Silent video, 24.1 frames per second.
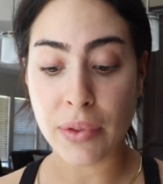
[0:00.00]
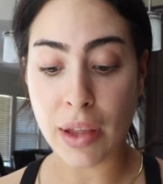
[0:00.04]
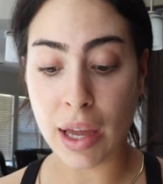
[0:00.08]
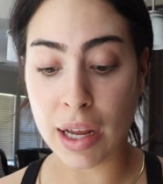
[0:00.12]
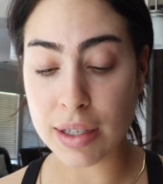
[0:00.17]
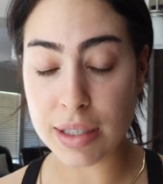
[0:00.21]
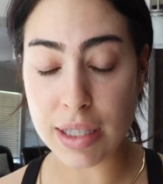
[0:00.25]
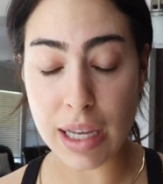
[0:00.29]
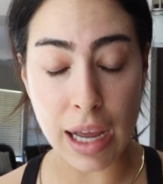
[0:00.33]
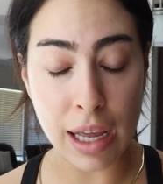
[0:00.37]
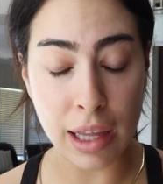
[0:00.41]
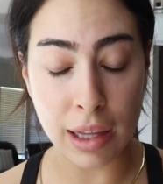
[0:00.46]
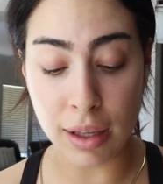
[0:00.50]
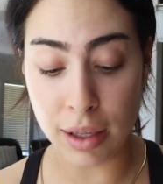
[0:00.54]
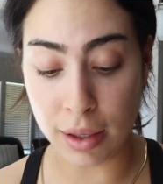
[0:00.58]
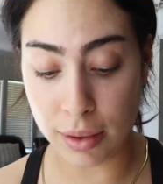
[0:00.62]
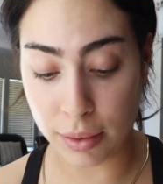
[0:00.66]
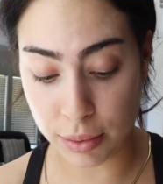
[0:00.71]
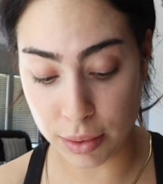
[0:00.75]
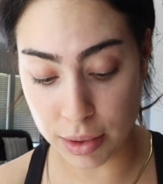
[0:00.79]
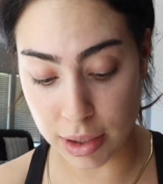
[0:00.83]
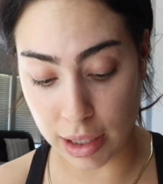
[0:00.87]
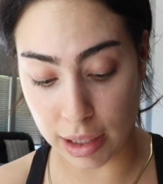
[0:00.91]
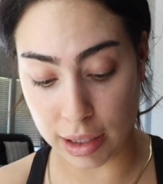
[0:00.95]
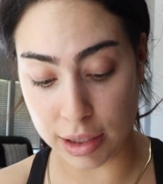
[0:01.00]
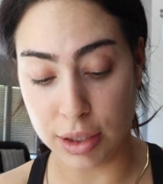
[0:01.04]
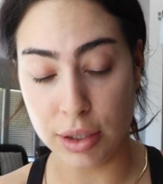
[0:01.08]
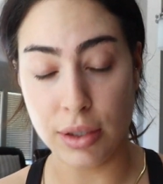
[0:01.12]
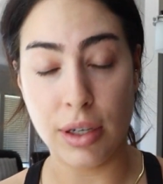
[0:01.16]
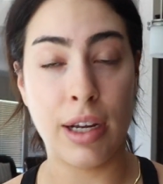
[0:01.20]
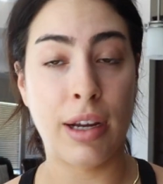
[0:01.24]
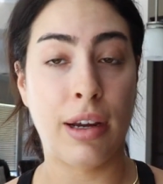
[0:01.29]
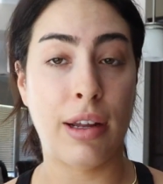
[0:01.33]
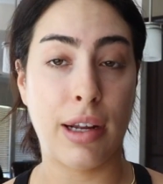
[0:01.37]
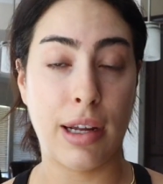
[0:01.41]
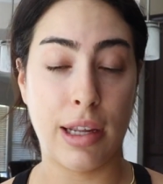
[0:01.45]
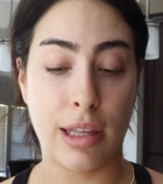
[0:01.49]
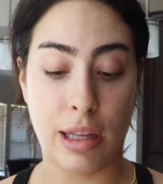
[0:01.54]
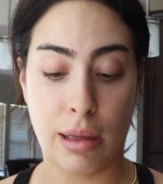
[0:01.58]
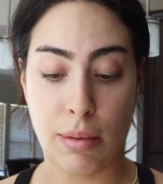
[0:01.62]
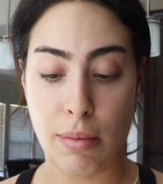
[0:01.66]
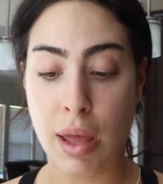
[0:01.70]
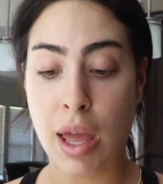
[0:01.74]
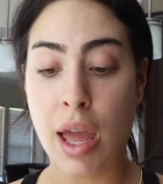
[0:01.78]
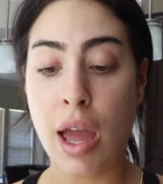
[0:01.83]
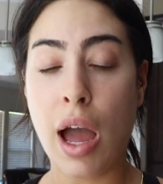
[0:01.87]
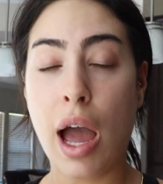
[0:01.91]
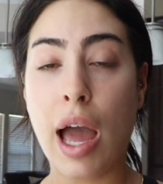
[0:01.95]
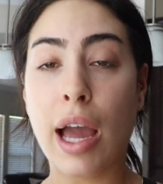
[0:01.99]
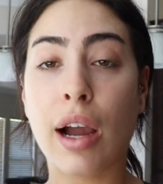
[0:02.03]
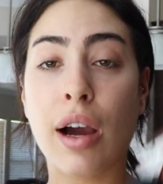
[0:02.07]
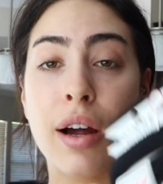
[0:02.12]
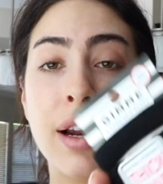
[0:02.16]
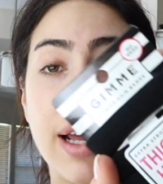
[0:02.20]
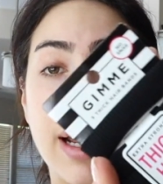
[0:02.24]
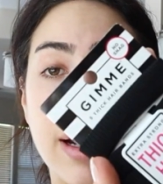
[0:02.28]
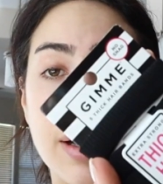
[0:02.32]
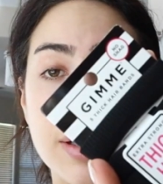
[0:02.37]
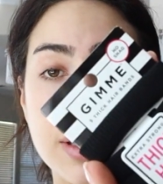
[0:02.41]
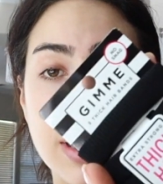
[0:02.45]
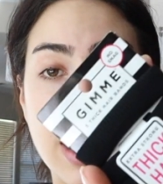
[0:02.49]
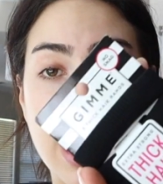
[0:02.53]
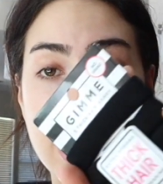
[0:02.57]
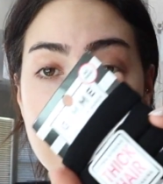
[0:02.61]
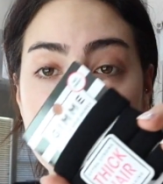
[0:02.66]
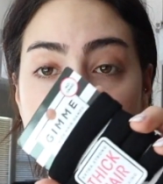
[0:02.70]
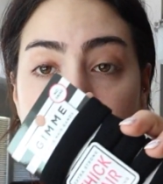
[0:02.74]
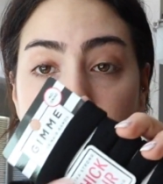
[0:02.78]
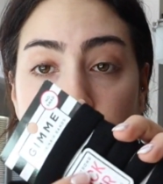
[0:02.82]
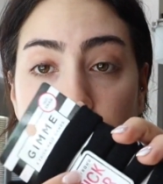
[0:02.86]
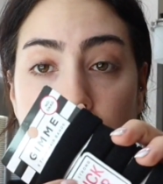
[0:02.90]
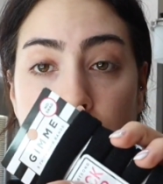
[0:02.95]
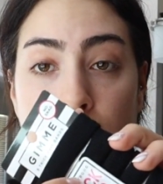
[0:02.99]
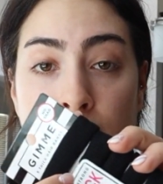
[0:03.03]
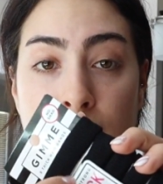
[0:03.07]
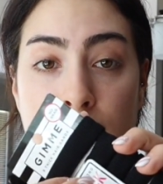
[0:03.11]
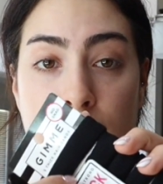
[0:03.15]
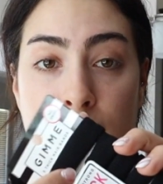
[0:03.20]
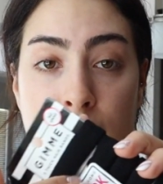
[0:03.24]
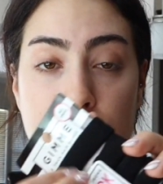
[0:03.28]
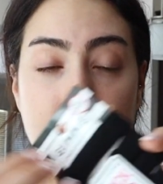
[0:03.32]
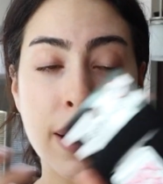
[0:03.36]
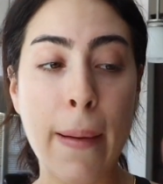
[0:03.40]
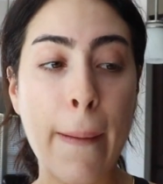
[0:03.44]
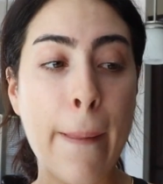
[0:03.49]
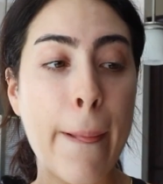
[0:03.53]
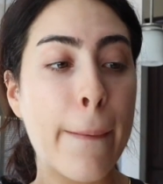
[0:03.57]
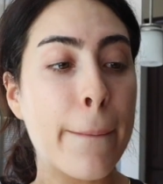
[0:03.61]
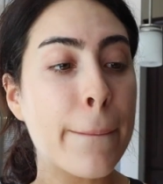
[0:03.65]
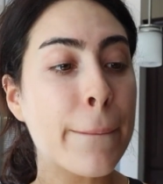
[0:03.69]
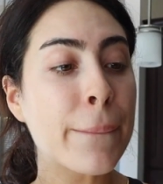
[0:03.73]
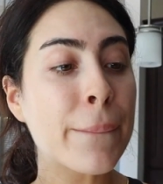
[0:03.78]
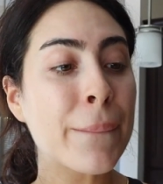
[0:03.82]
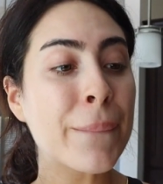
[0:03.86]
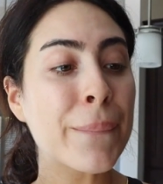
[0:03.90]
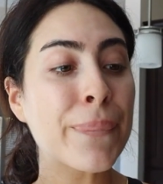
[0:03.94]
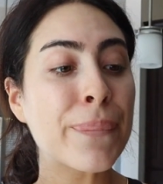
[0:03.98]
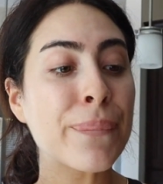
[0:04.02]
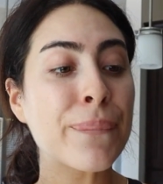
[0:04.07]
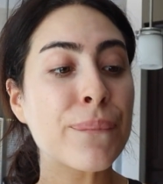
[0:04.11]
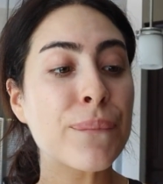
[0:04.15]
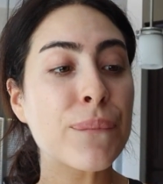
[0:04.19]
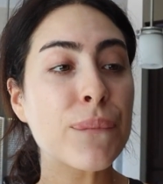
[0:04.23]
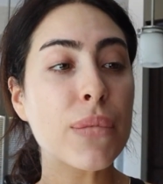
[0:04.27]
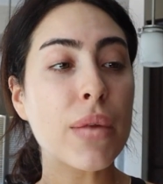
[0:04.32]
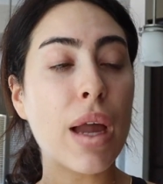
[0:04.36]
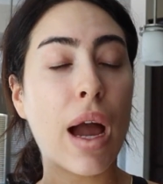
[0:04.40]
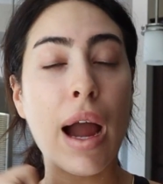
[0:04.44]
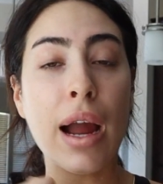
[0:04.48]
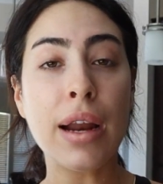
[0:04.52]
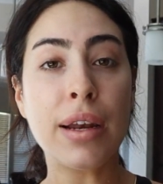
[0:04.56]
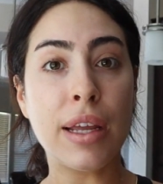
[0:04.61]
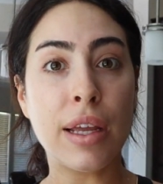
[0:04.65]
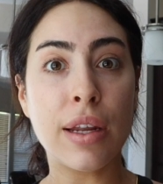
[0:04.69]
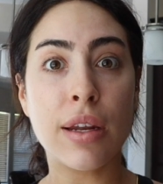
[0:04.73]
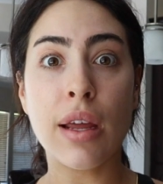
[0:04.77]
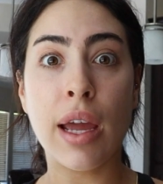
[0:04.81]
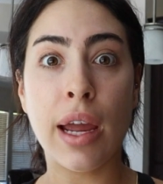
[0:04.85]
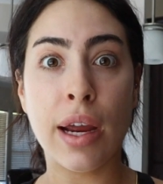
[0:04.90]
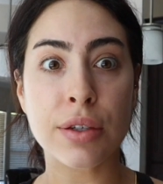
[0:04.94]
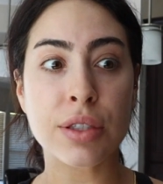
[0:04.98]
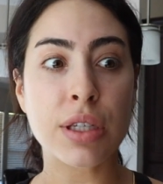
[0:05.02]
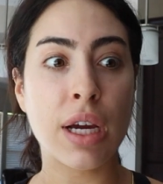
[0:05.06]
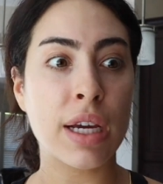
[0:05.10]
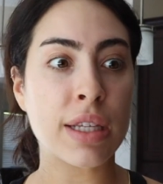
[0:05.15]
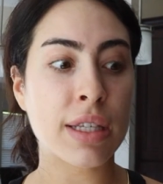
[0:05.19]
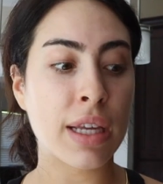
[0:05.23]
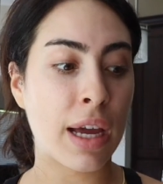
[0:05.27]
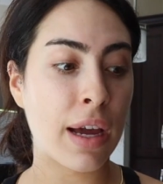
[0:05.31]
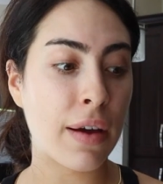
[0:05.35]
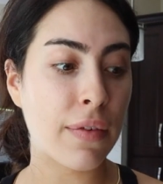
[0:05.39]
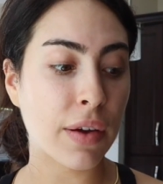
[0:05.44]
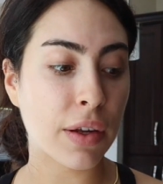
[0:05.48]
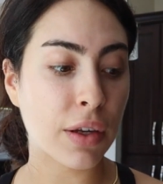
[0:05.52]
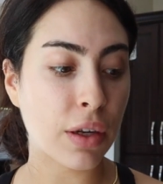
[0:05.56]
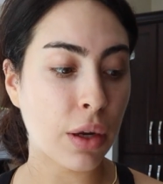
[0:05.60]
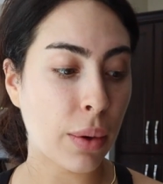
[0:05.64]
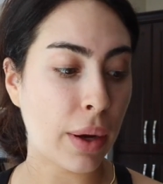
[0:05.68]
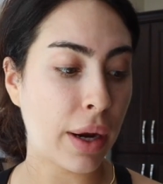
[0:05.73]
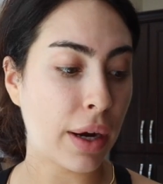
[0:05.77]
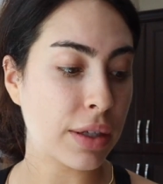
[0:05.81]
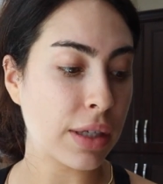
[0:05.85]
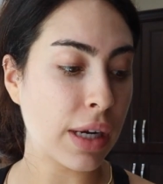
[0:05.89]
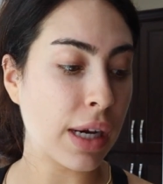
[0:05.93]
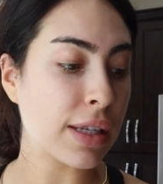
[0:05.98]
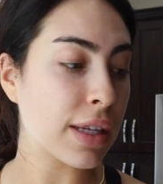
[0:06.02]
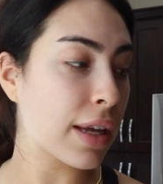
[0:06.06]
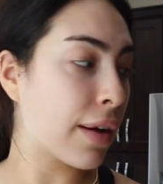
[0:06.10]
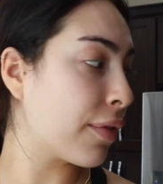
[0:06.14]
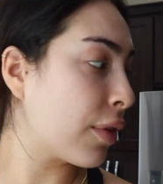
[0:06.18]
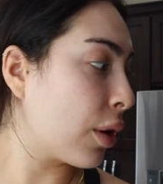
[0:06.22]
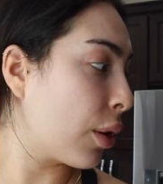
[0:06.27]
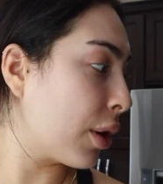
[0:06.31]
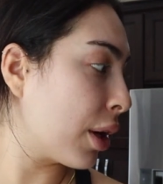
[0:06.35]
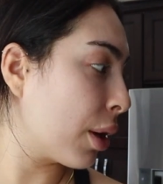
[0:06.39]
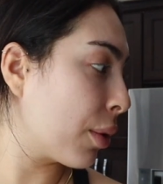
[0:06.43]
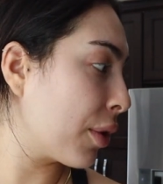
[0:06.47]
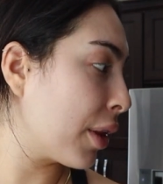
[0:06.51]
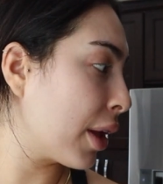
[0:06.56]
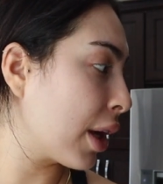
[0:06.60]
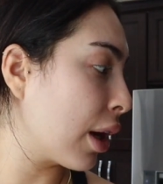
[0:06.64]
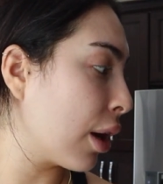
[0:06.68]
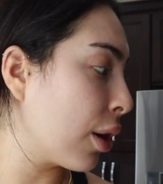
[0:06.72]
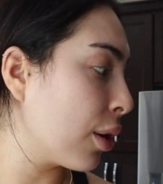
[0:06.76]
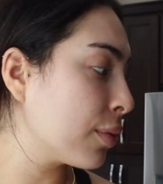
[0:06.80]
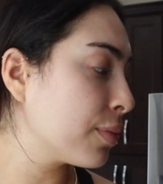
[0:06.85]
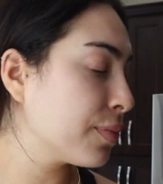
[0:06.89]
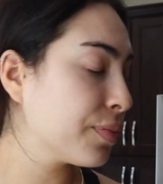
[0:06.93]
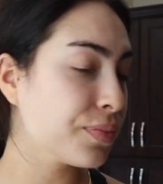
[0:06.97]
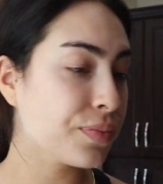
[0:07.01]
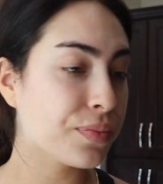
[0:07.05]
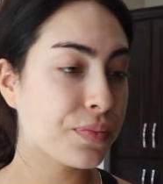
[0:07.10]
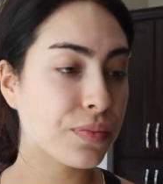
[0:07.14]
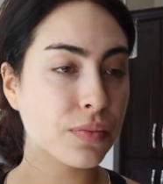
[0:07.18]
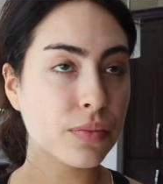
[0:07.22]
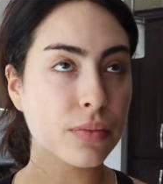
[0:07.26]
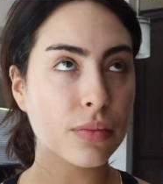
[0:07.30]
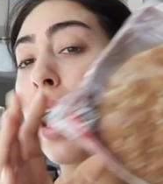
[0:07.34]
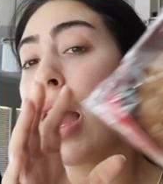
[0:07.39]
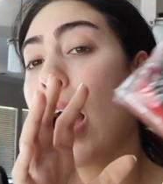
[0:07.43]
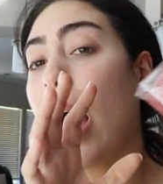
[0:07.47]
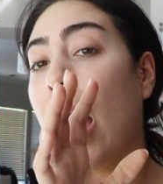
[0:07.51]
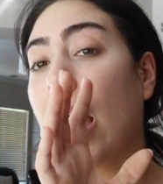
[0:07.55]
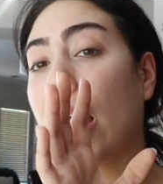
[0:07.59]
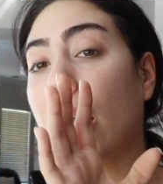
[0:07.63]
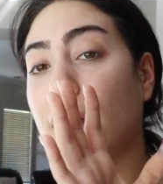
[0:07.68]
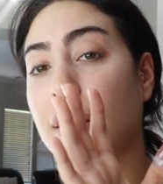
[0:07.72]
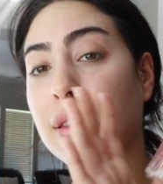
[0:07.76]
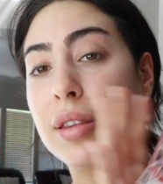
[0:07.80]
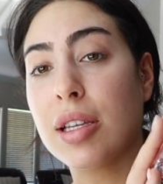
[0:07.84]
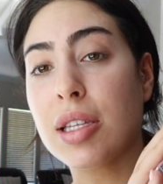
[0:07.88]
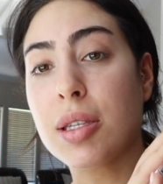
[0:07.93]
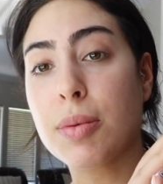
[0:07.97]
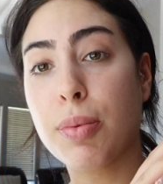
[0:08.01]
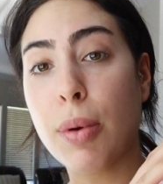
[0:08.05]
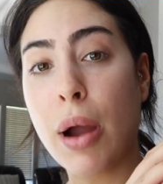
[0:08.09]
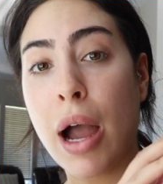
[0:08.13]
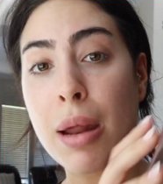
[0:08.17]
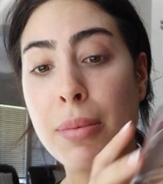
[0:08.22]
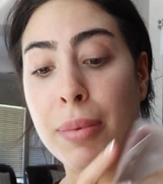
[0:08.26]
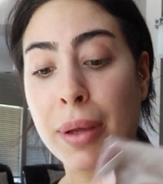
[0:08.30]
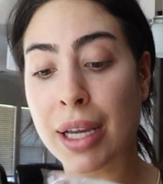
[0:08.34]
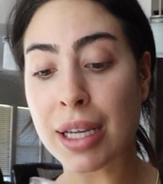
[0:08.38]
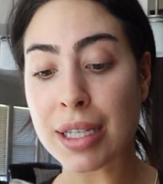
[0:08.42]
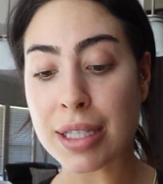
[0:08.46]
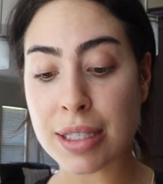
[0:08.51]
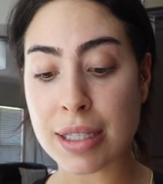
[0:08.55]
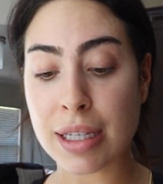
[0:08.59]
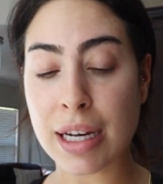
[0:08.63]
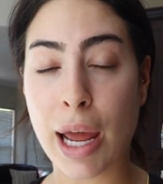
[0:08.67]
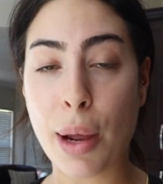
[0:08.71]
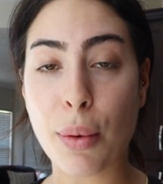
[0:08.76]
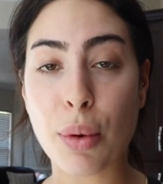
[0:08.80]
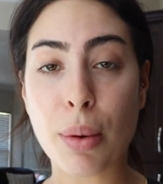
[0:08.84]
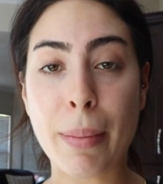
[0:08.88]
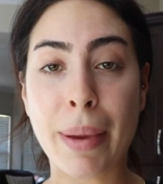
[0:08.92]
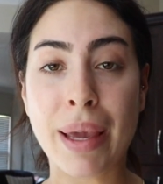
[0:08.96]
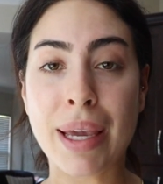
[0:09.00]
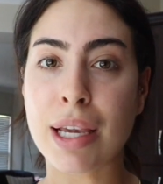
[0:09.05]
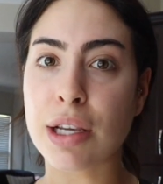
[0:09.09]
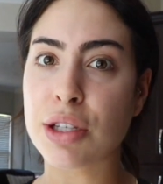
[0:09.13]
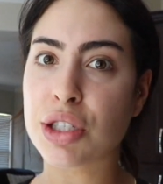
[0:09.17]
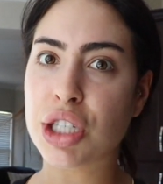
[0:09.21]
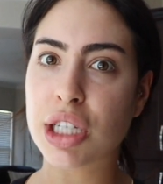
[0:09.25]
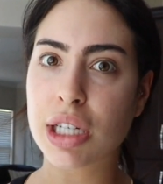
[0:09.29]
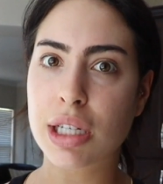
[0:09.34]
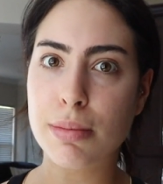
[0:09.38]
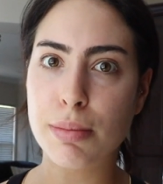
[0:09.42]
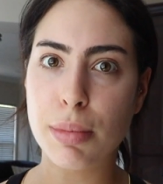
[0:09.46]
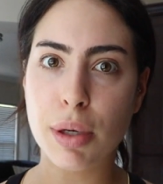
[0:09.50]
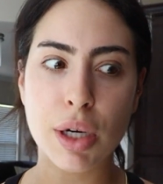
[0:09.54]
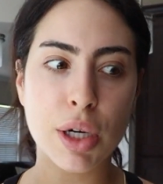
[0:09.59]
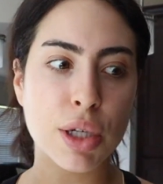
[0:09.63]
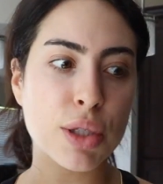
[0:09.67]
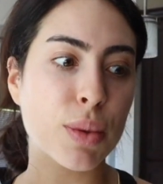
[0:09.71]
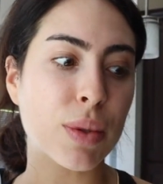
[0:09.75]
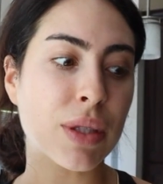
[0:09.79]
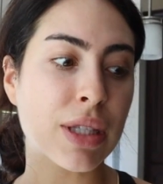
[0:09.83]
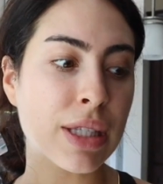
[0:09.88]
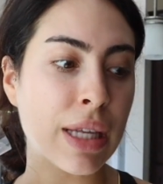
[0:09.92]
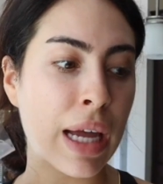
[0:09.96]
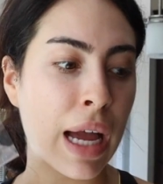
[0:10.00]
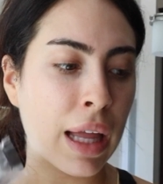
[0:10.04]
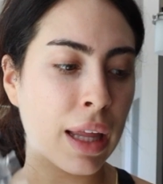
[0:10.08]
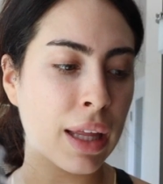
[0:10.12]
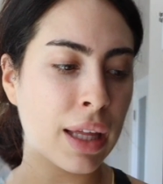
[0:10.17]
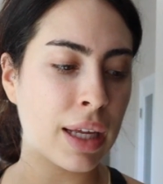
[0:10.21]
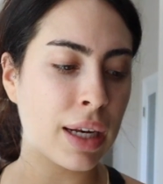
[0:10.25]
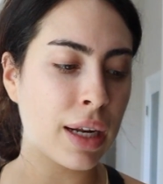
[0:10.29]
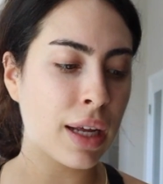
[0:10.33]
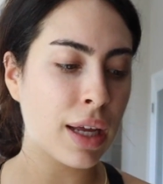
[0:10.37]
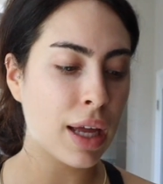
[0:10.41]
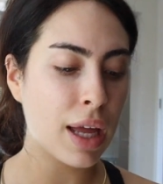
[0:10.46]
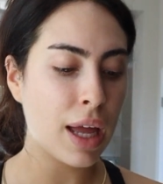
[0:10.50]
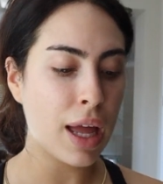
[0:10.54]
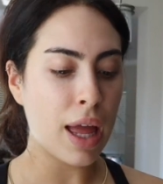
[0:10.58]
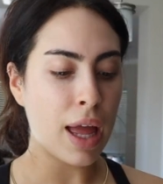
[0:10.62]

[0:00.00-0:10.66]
I just hella was like, dude, I gotta get them. I got hair ties because I need hair ties. I have like no hair ties. I have no idea where they go. I got this bread because tonight we're making chicken burgers with salad.